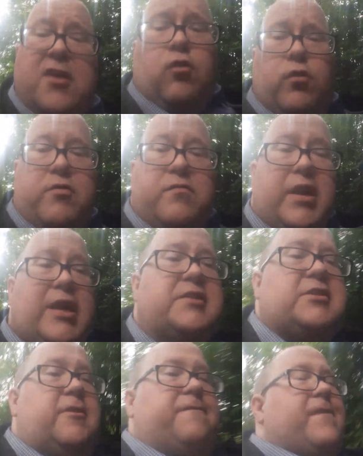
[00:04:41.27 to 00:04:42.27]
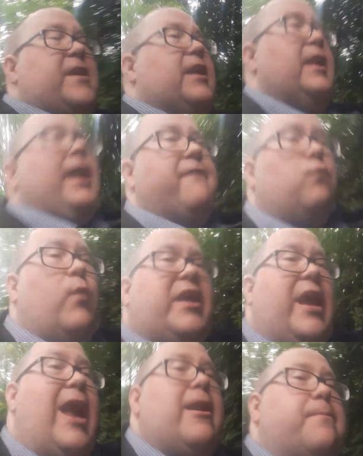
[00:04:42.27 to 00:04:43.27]
all you need to defeat a
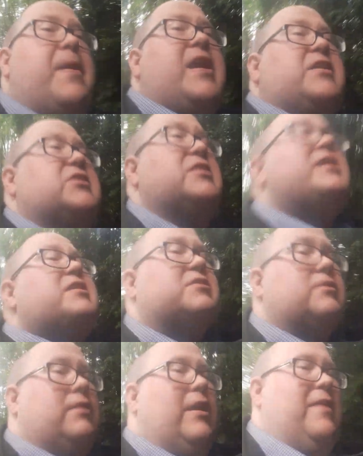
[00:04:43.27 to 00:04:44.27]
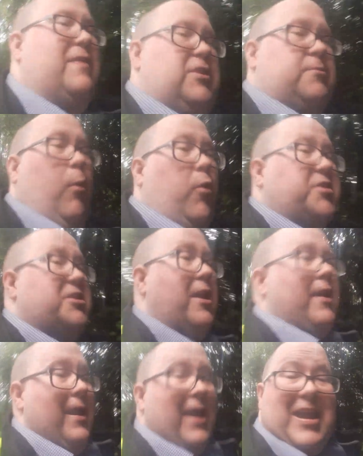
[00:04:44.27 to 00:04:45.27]
left-wing NPC at this point
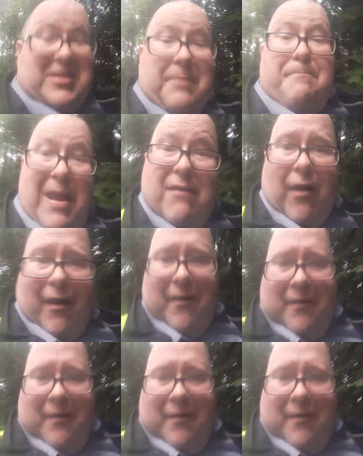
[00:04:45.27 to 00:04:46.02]
is a mirror.